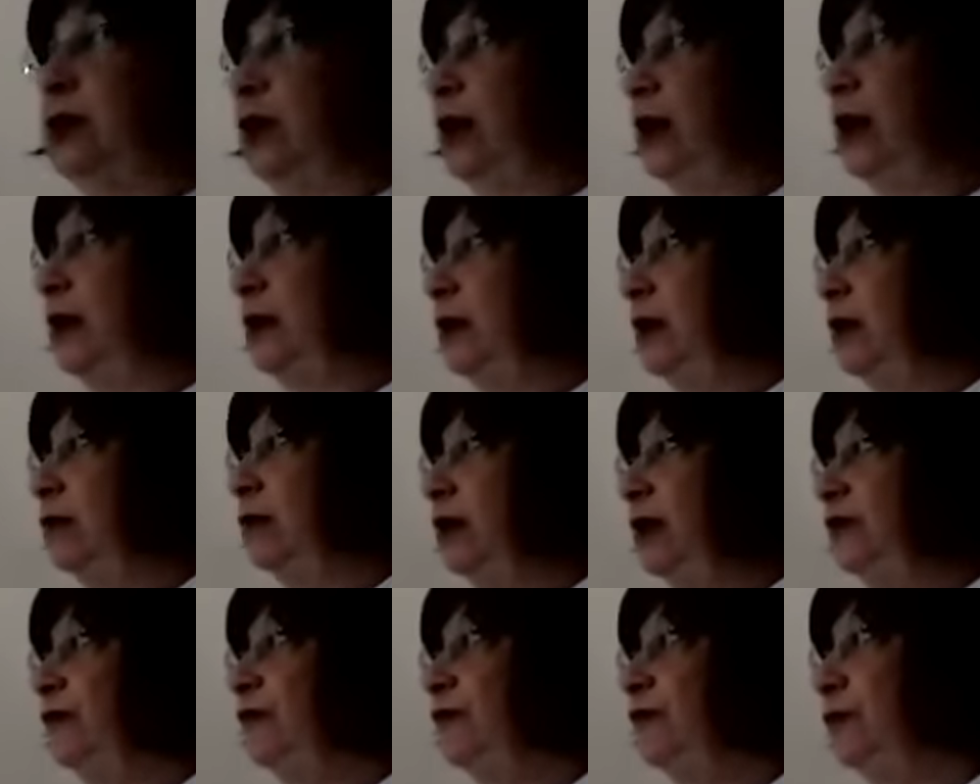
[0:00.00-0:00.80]
Okay, now
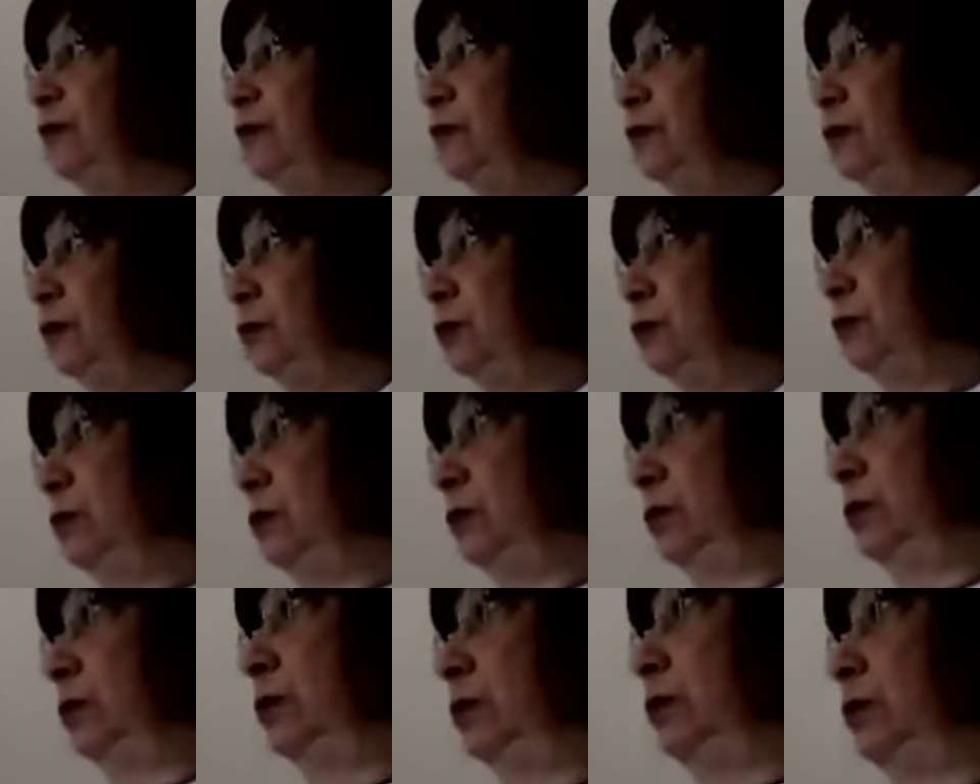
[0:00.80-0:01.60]
I
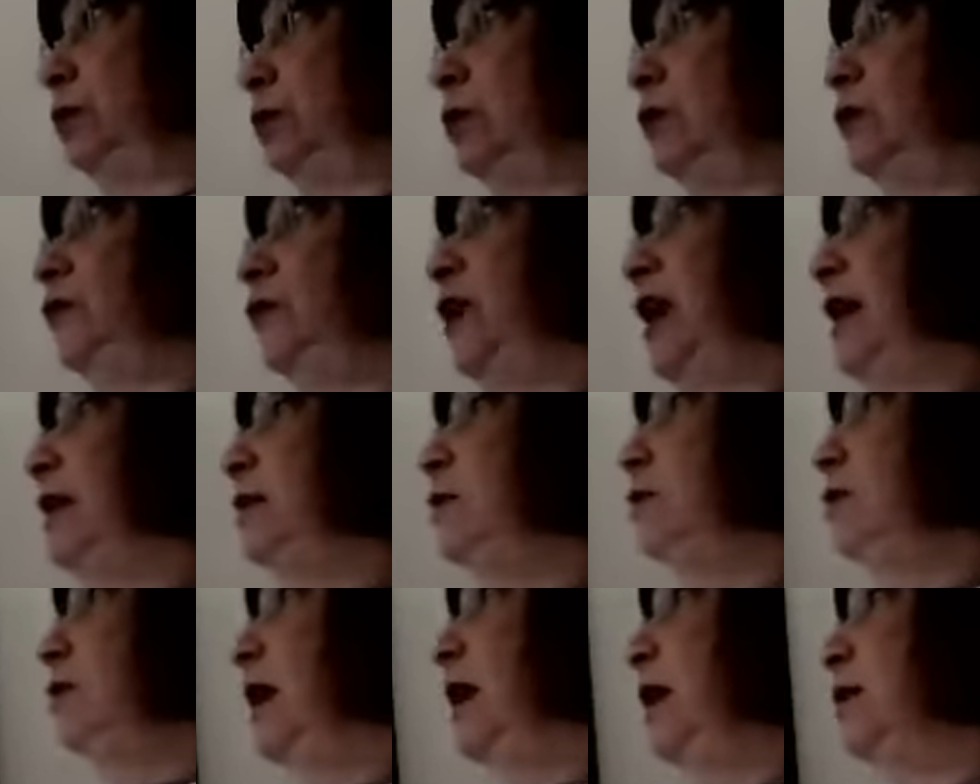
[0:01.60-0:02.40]

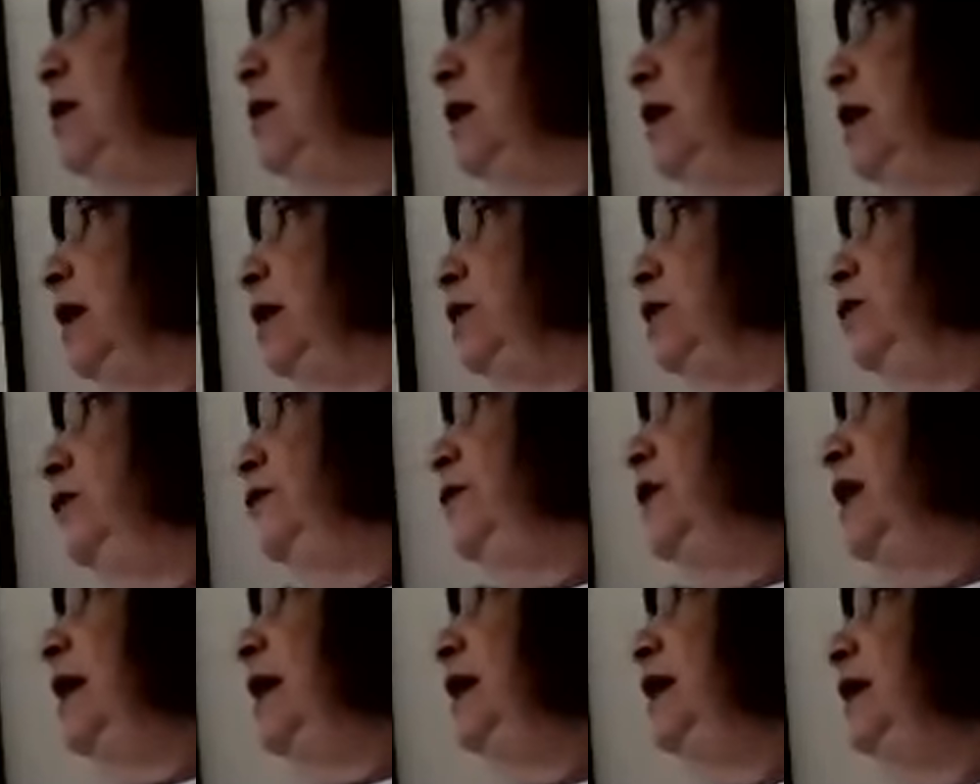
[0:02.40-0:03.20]
factor out, I
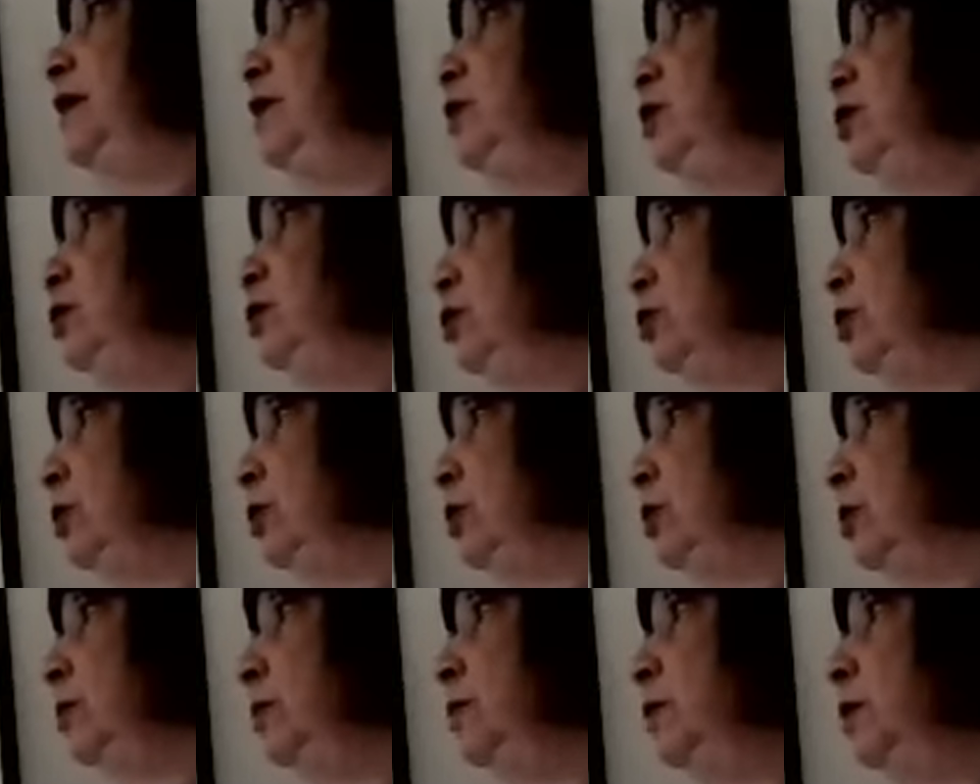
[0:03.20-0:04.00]
divide each
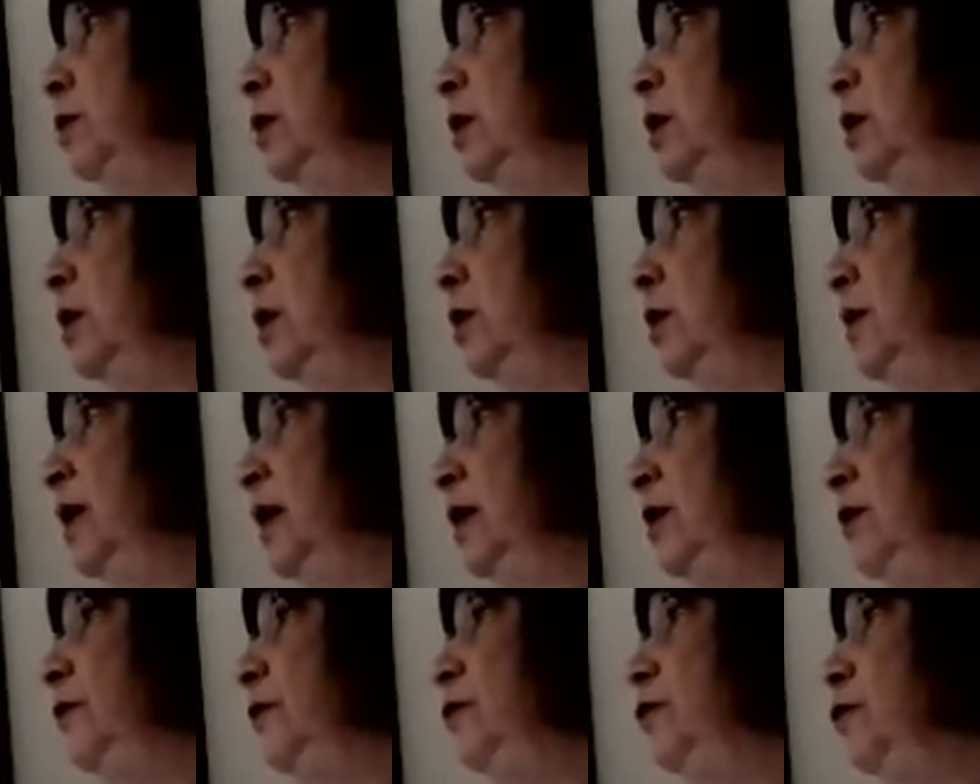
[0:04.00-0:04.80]
term
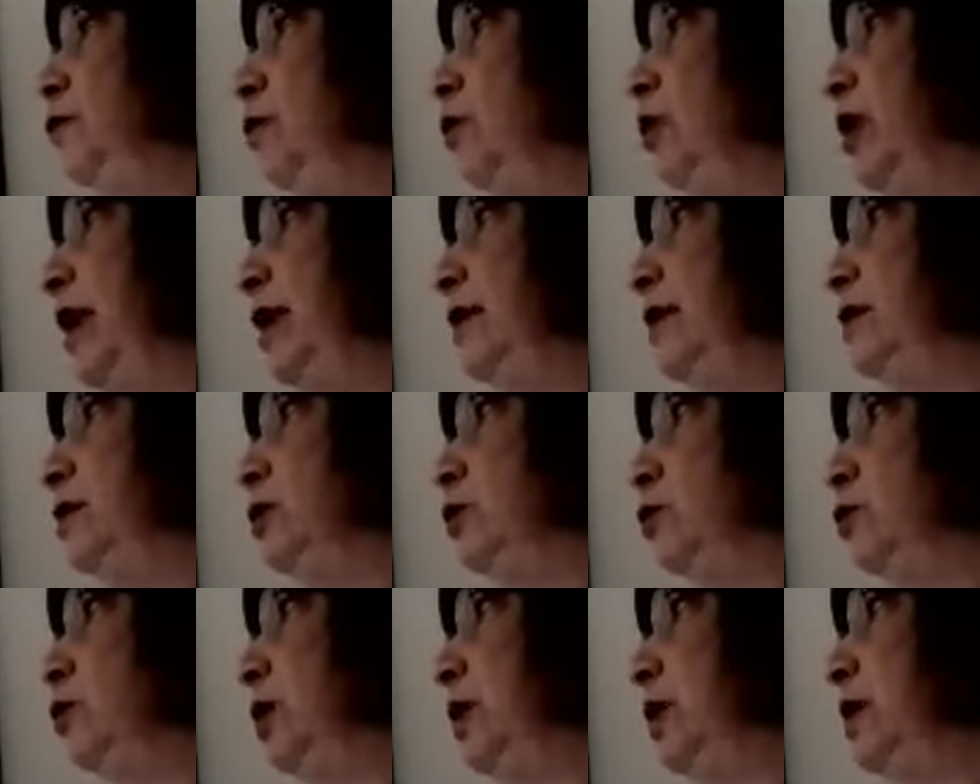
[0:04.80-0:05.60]
by the 4s
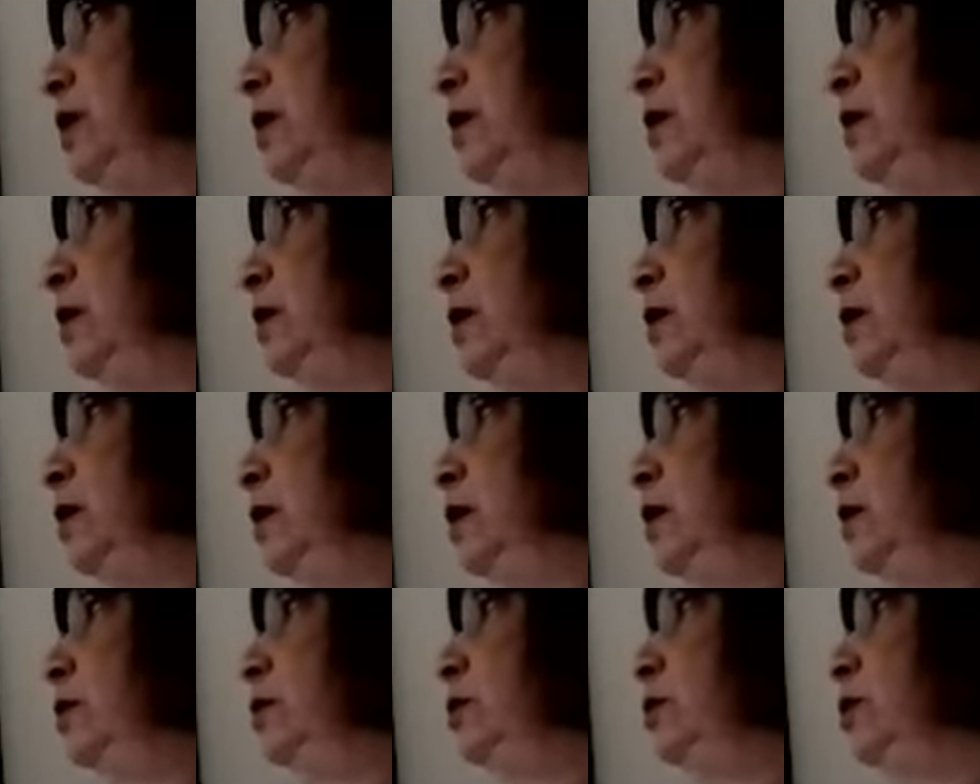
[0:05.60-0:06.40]
squared.
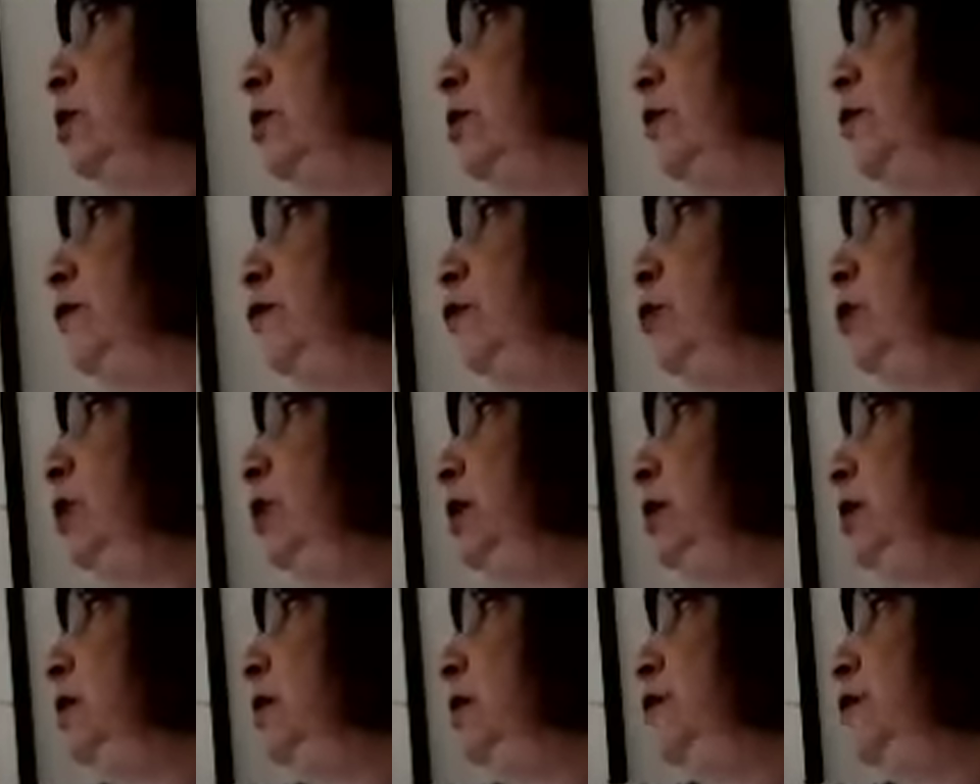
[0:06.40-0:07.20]
So the 4
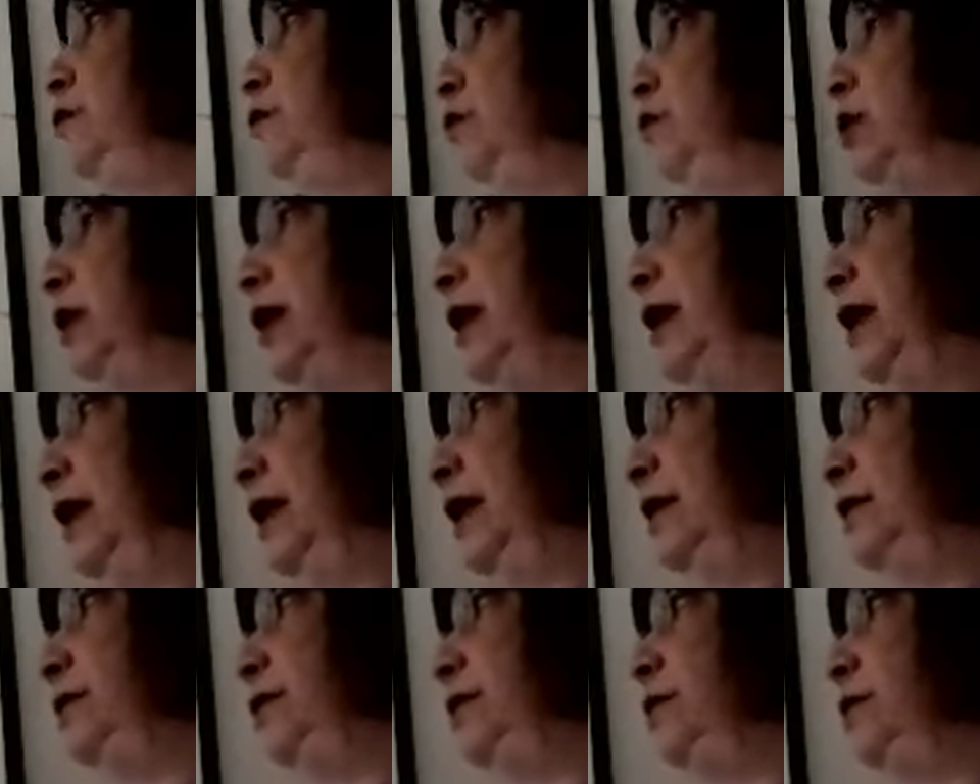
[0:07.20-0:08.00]
into the 4
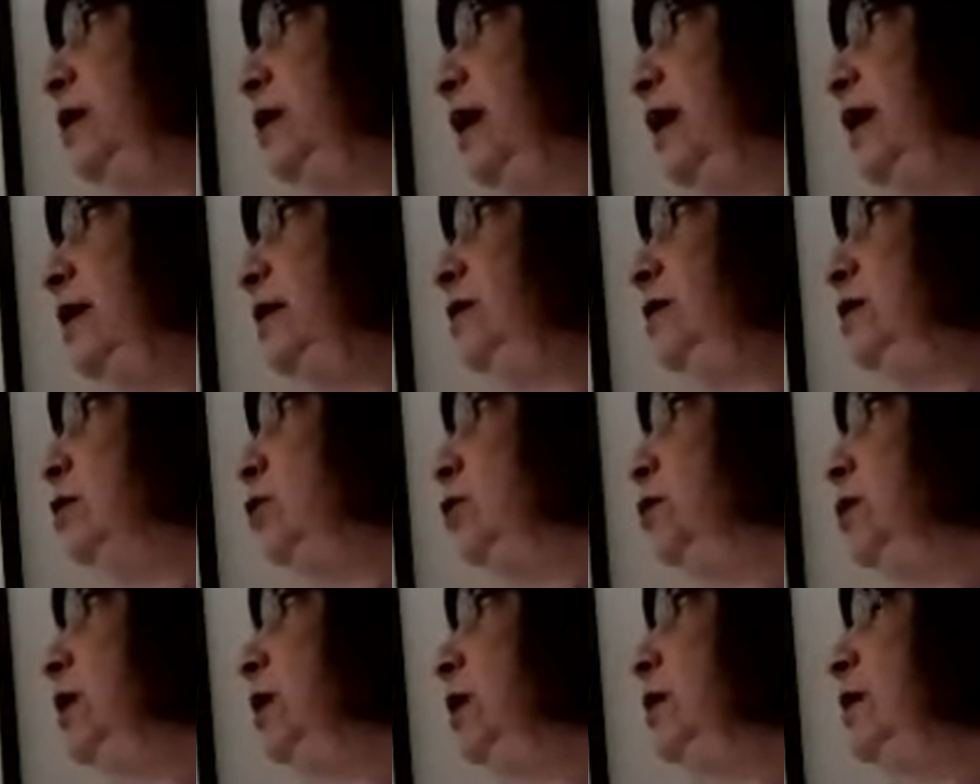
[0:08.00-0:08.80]
canceled, s
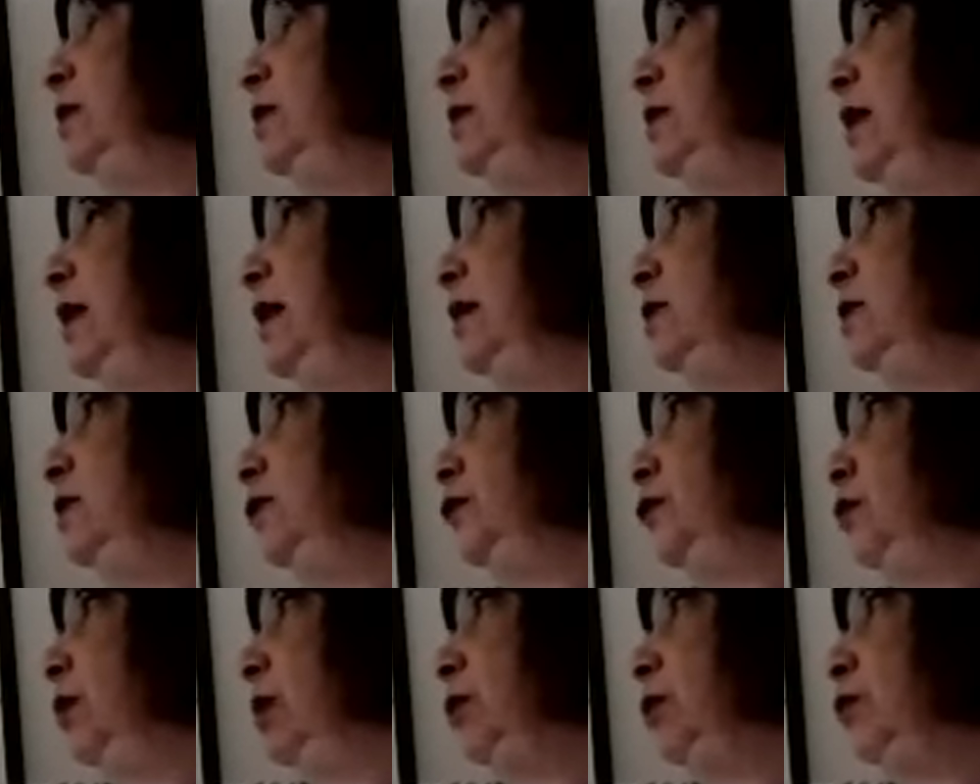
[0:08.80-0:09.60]
squared into s
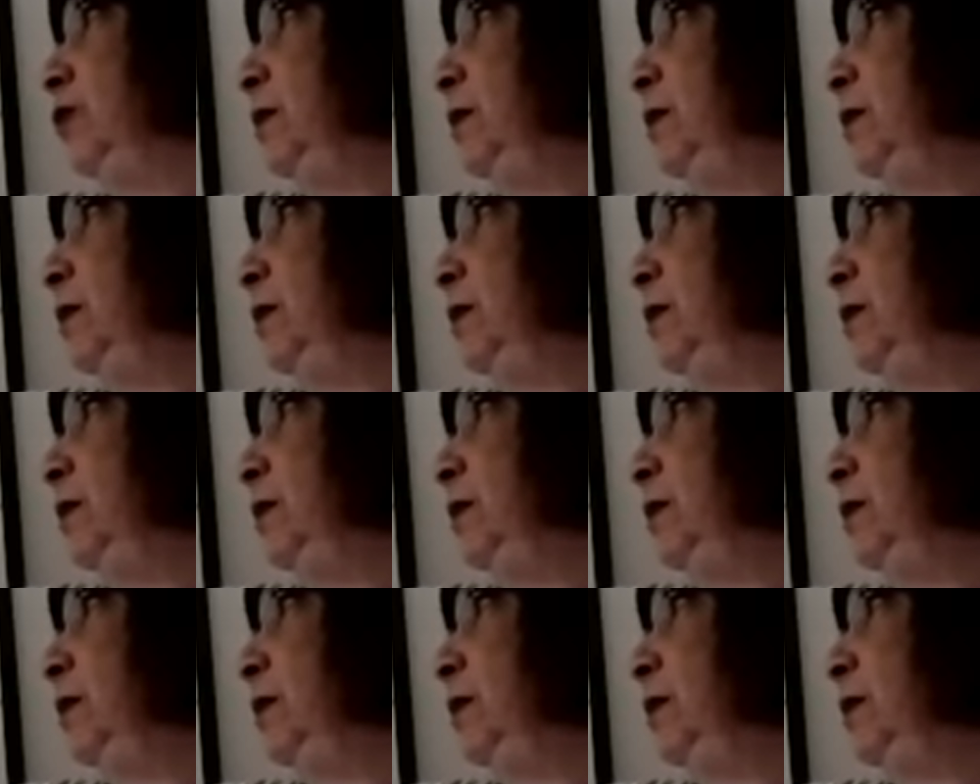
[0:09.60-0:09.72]
fourth.